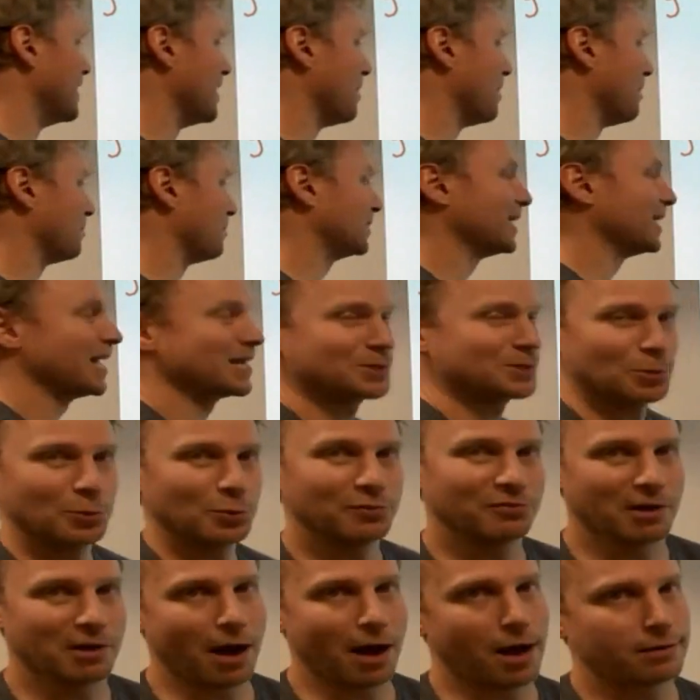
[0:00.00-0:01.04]
that's what we've
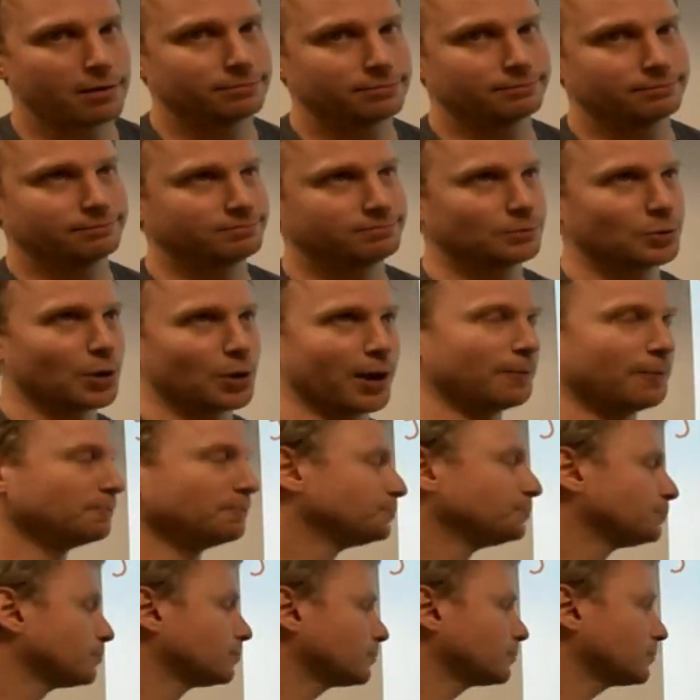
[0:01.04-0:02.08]
got, okay?
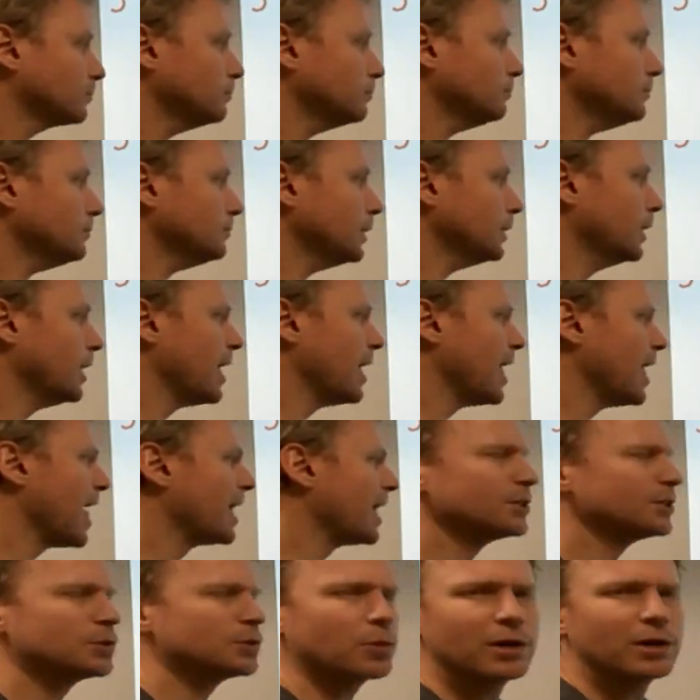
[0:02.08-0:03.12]
And I just
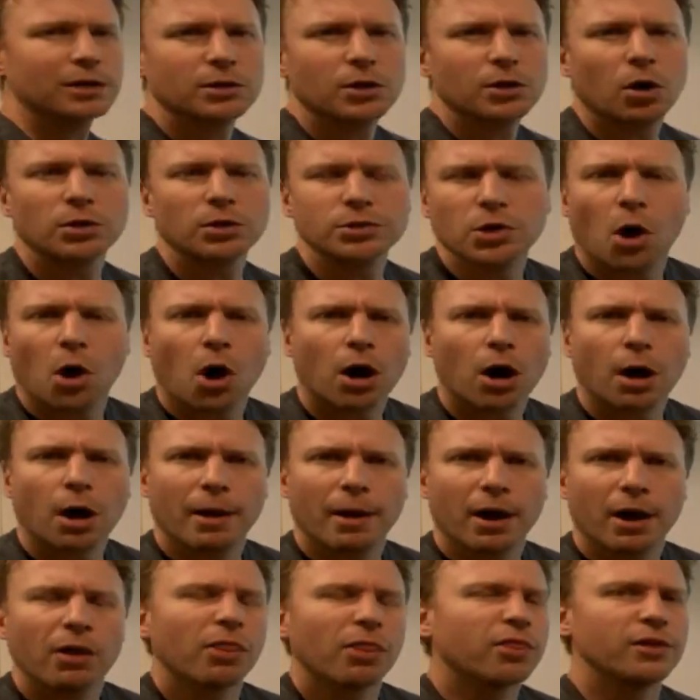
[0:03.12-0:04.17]
want to talk
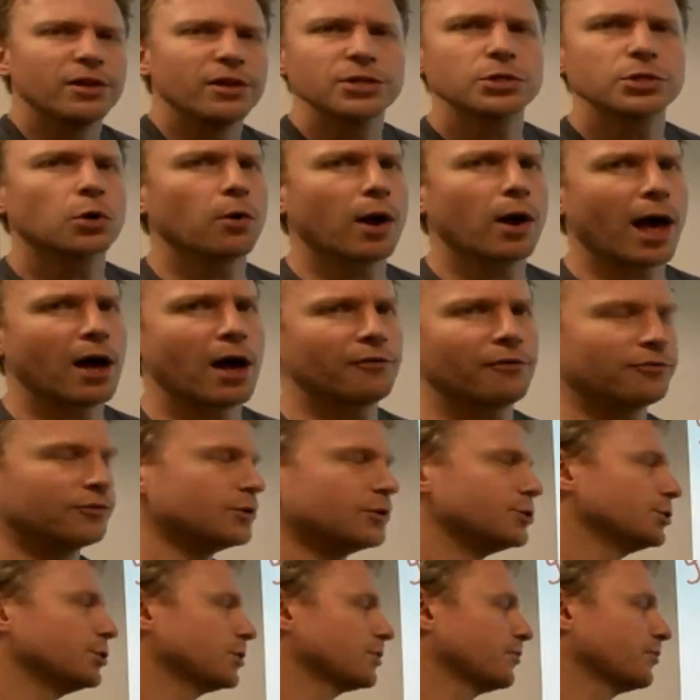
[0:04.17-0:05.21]
about this graph
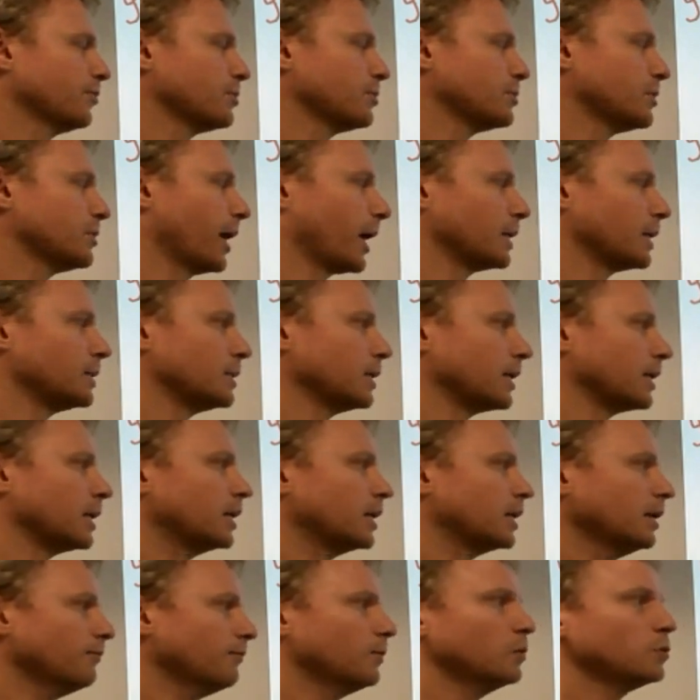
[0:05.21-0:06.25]
just for a second to
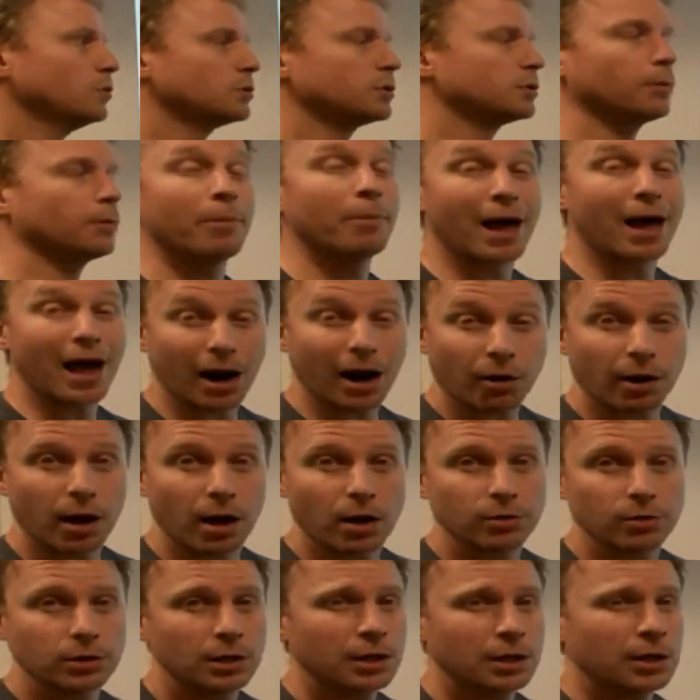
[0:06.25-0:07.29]
give you some
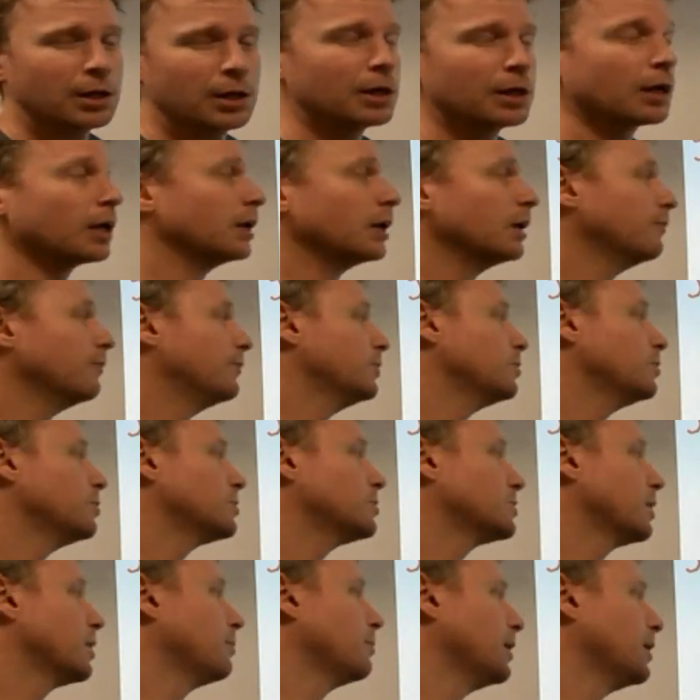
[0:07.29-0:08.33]
background, give you
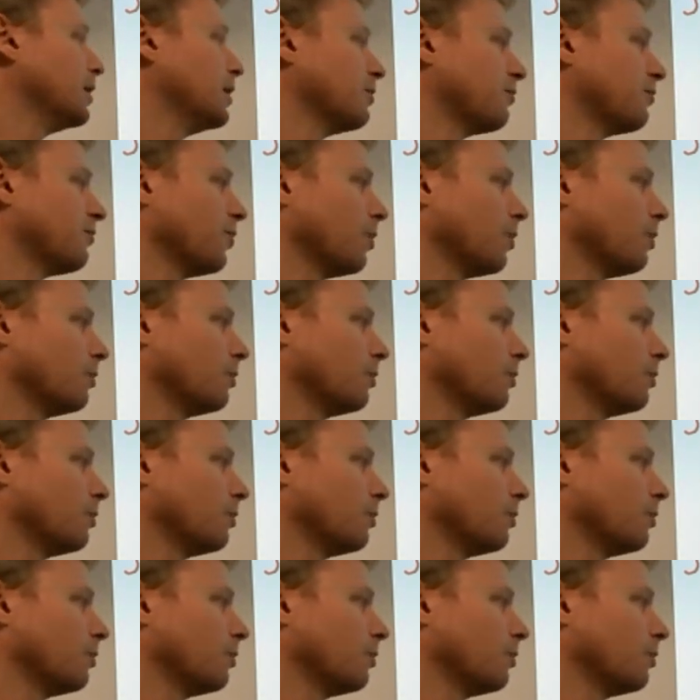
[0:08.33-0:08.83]
some info.